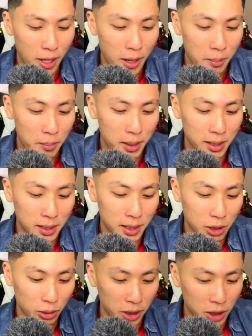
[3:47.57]
Misty
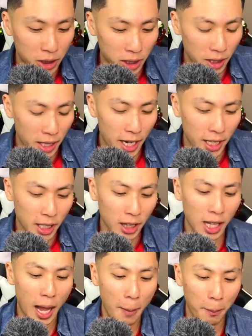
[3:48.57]
Cerulean, and the
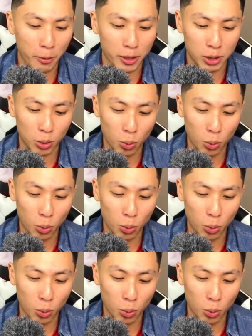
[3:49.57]
Lapras.